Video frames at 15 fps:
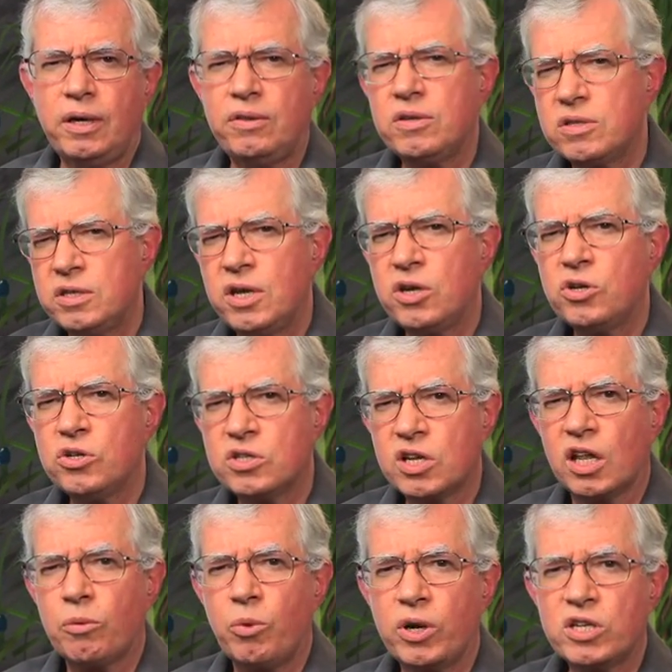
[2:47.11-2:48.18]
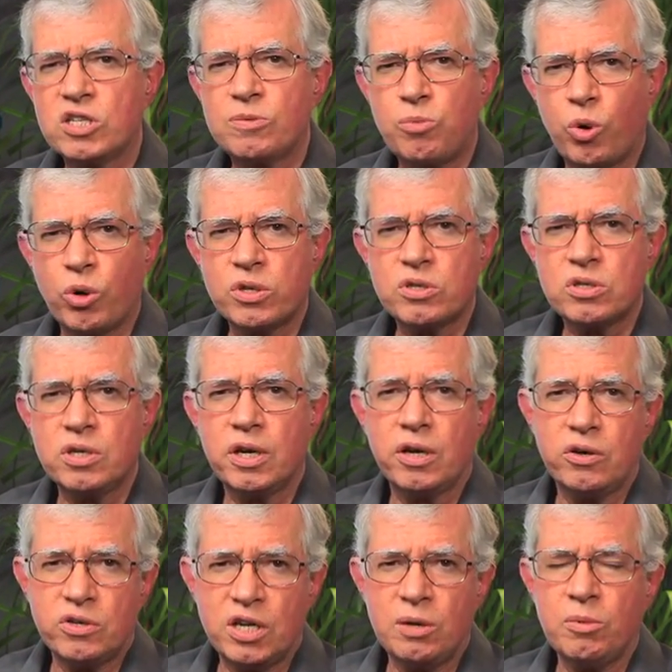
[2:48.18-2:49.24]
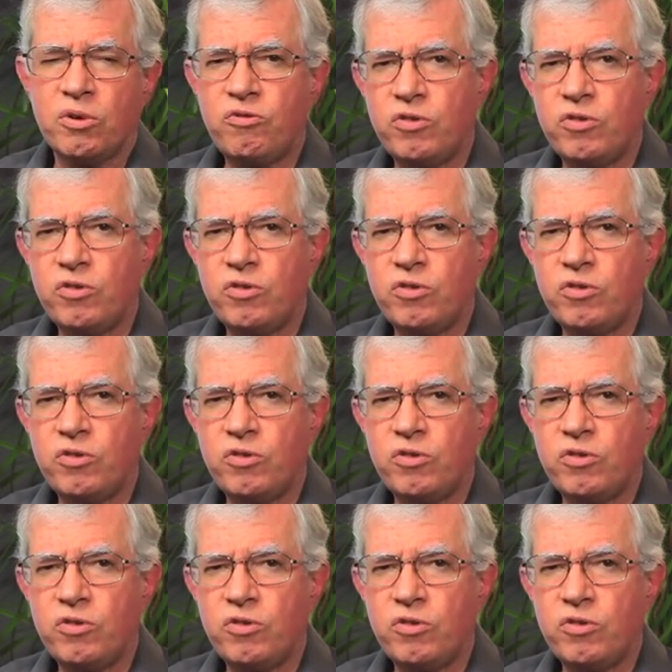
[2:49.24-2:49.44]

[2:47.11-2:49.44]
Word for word: This nation celebrates sports and entertainment